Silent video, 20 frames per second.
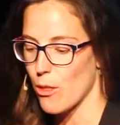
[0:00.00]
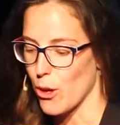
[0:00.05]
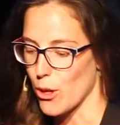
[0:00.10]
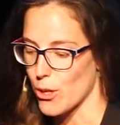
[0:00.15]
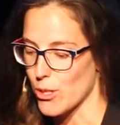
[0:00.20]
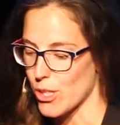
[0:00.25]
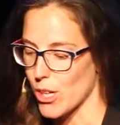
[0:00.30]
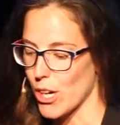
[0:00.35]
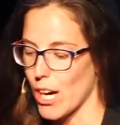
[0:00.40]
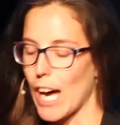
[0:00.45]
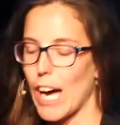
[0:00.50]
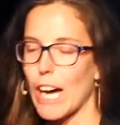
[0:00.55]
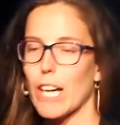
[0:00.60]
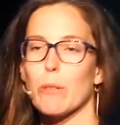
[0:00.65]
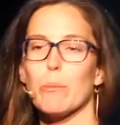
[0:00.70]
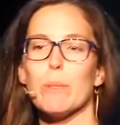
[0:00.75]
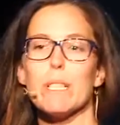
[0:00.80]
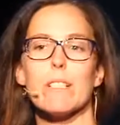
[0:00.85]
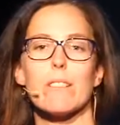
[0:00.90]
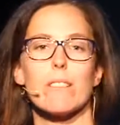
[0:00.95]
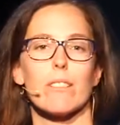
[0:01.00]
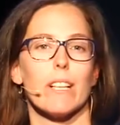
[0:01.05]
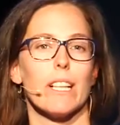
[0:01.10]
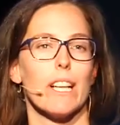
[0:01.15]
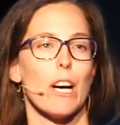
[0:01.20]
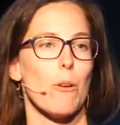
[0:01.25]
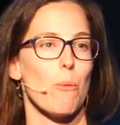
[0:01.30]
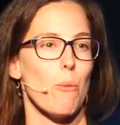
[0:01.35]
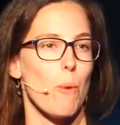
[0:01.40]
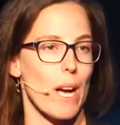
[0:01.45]
Those are: how do we
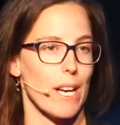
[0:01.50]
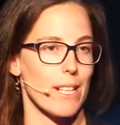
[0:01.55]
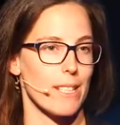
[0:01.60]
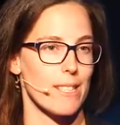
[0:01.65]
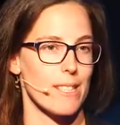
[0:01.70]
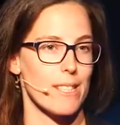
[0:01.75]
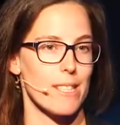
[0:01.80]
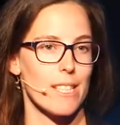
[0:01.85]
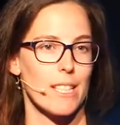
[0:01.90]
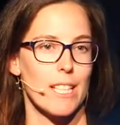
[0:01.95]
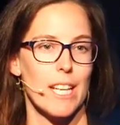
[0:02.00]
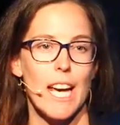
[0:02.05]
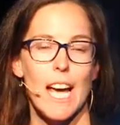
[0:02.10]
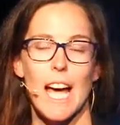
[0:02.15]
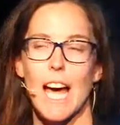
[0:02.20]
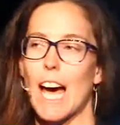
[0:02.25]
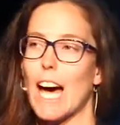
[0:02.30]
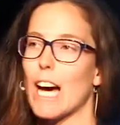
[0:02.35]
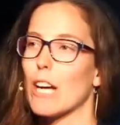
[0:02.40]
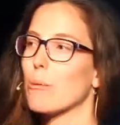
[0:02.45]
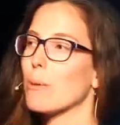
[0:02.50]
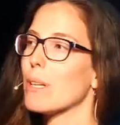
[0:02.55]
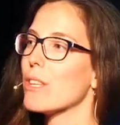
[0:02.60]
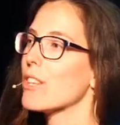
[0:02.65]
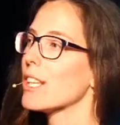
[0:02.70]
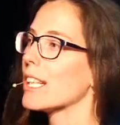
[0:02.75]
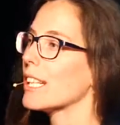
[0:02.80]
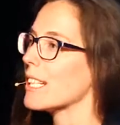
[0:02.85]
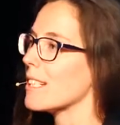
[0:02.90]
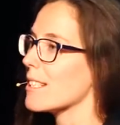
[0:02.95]
design out waste? How do we
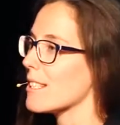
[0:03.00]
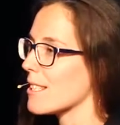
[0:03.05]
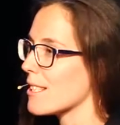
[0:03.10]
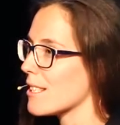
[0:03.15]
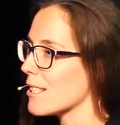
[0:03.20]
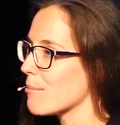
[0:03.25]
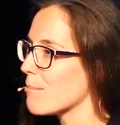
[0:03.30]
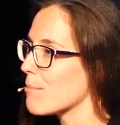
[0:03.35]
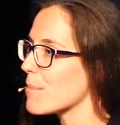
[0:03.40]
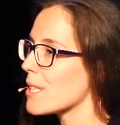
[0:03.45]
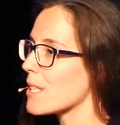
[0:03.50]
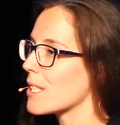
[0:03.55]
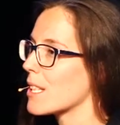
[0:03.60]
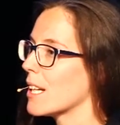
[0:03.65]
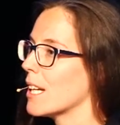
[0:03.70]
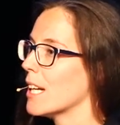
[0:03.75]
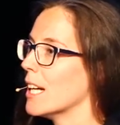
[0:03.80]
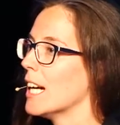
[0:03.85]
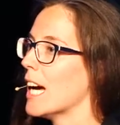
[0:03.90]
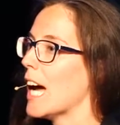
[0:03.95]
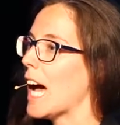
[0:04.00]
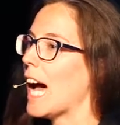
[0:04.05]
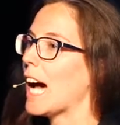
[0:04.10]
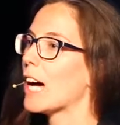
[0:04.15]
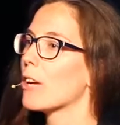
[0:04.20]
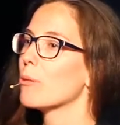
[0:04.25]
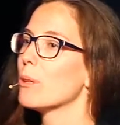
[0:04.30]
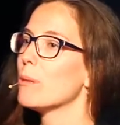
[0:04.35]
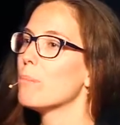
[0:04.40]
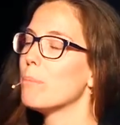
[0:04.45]
think in systems?
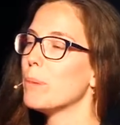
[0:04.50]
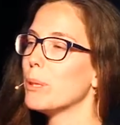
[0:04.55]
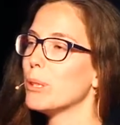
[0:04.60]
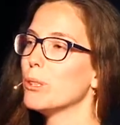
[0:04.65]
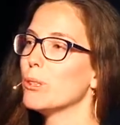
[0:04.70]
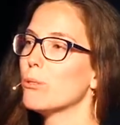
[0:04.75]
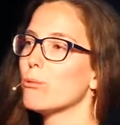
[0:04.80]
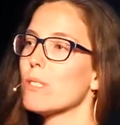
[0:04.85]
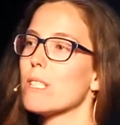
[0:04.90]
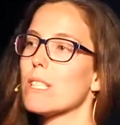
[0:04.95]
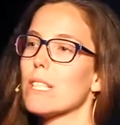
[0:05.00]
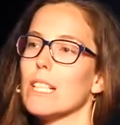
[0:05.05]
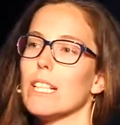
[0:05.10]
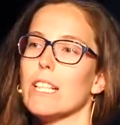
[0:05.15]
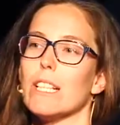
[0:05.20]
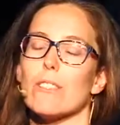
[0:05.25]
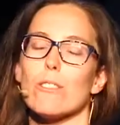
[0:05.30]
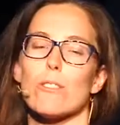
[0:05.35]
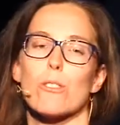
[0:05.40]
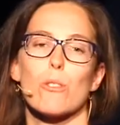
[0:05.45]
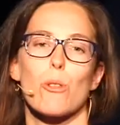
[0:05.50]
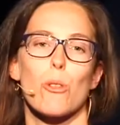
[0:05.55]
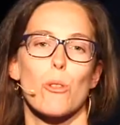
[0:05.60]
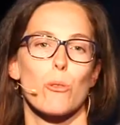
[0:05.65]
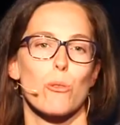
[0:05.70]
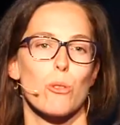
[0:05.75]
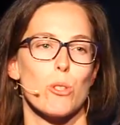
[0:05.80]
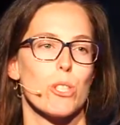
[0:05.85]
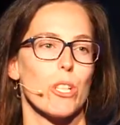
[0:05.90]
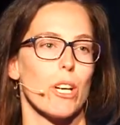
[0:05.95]
How do we build resilience
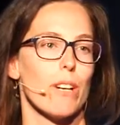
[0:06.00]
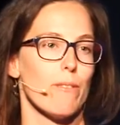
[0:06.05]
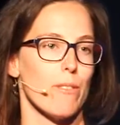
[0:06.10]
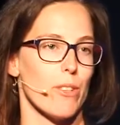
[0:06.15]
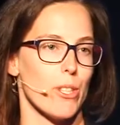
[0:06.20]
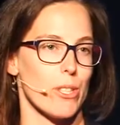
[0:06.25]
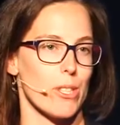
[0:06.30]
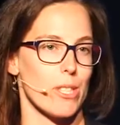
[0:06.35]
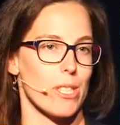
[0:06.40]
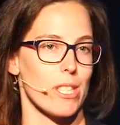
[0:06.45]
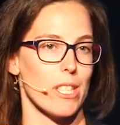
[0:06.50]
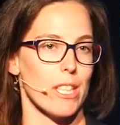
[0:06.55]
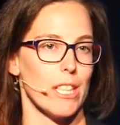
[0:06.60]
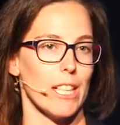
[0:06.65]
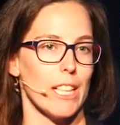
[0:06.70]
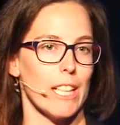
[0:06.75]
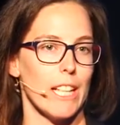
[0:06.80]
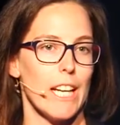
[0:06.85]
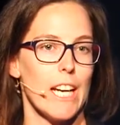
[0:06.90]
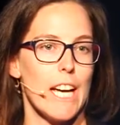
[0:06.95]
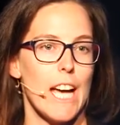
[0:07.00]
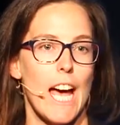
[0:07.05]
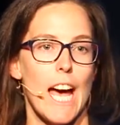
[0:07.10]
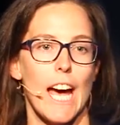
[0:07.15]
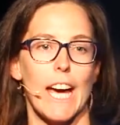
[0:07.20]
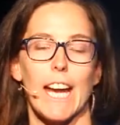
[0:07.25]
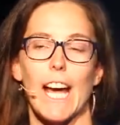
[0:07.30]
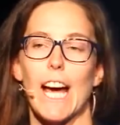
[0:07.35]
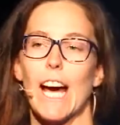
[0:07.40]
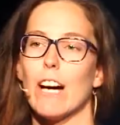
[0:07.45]
through diversity?
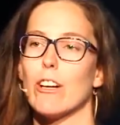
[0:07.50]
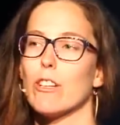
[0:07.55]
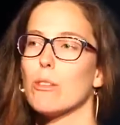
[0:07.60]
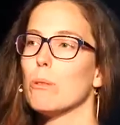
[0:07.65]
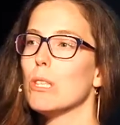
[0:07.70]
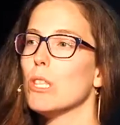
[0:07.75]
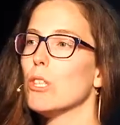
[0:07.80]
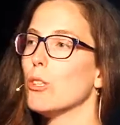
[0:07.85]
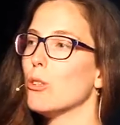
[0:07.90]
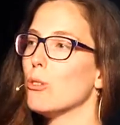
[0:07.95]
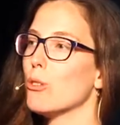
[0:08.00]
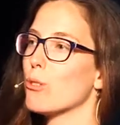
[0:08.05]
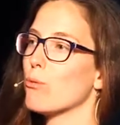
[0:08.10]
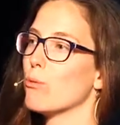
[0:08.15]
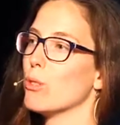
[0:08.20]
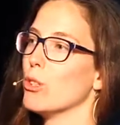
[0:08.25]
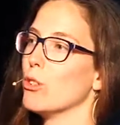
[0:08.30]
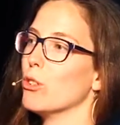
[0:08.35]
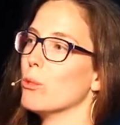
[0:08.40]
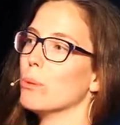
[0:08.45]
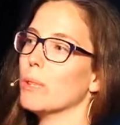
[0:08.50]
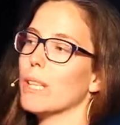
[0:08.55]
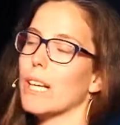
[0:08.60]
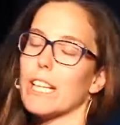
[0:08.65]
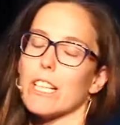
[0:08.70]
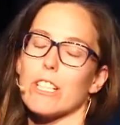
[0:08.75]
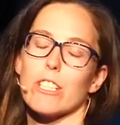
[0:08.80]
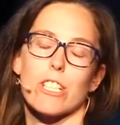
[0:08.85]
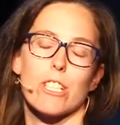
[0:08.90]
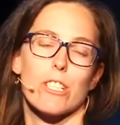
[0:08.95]
And how do we use renewable
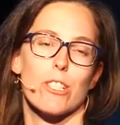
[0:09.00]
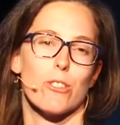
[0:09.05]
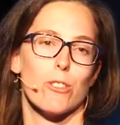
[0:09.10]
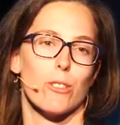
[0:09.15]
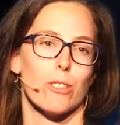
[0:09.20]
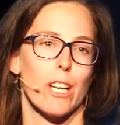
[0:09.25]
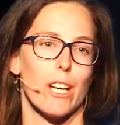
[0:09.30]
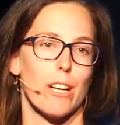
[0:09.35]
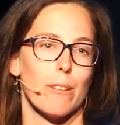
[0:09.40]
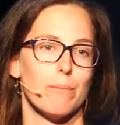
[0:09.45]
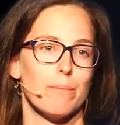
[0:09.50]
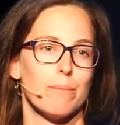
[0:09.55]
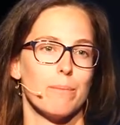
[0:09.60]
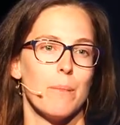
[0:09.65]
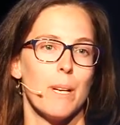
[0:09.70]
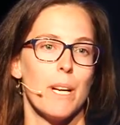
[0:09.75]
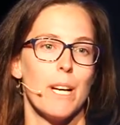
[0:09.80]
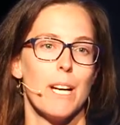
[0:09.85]
energy to do that?